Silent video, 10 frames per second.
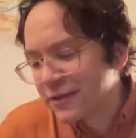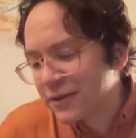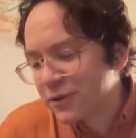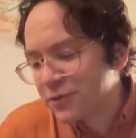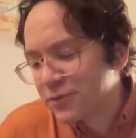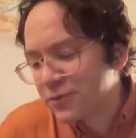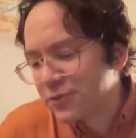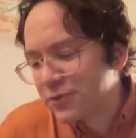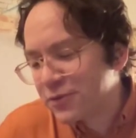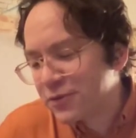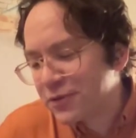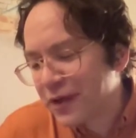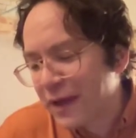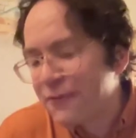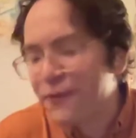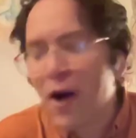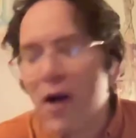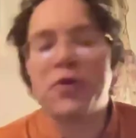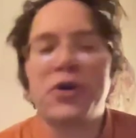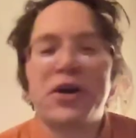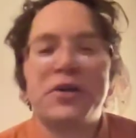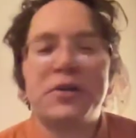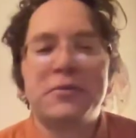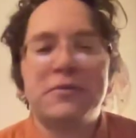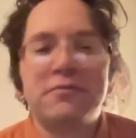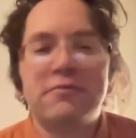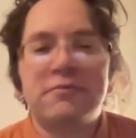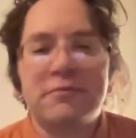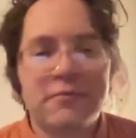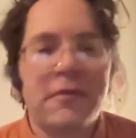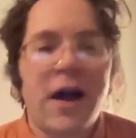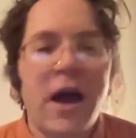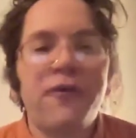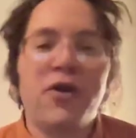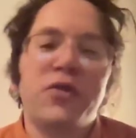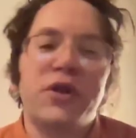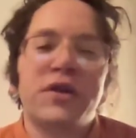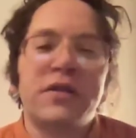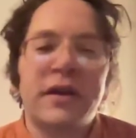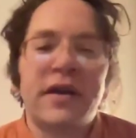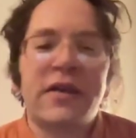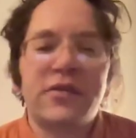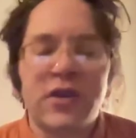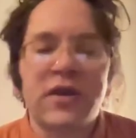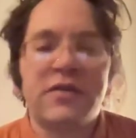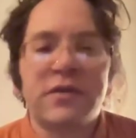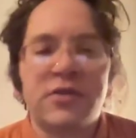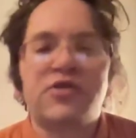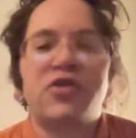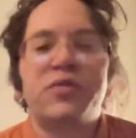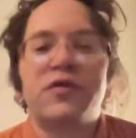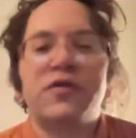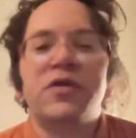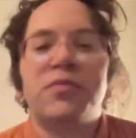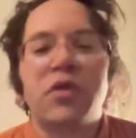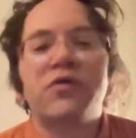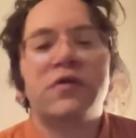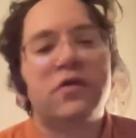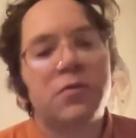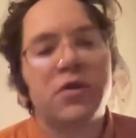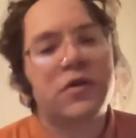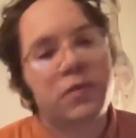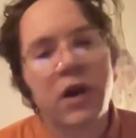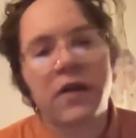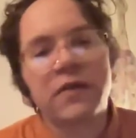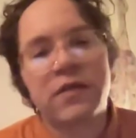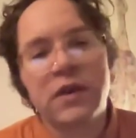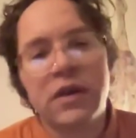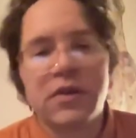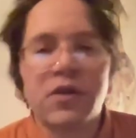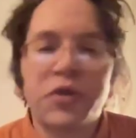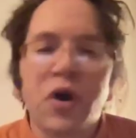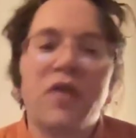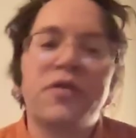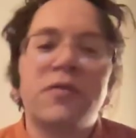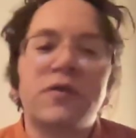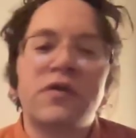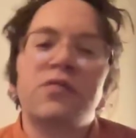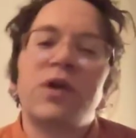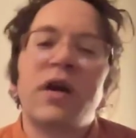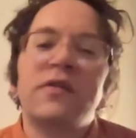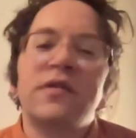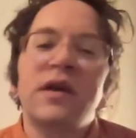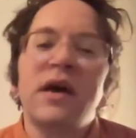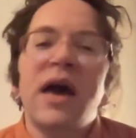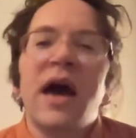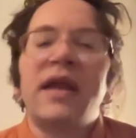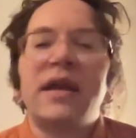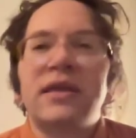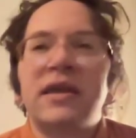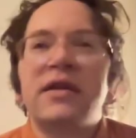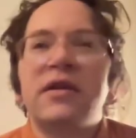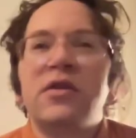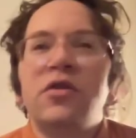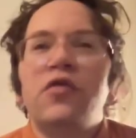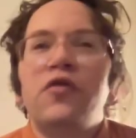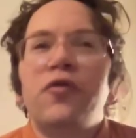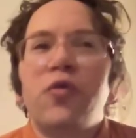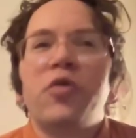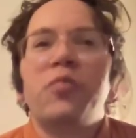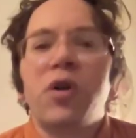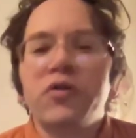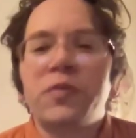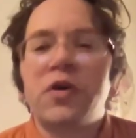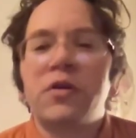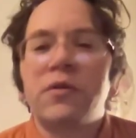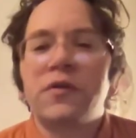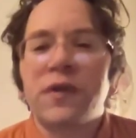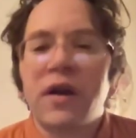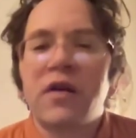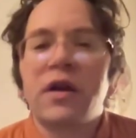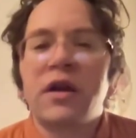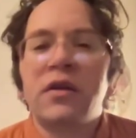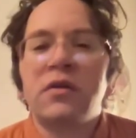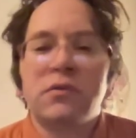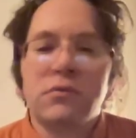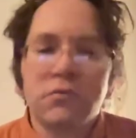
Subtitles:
you. I followed it. I followed it, yeah, as in terms of the emotions that were expressed and the thought that was expressed, and I think for the most part, it was very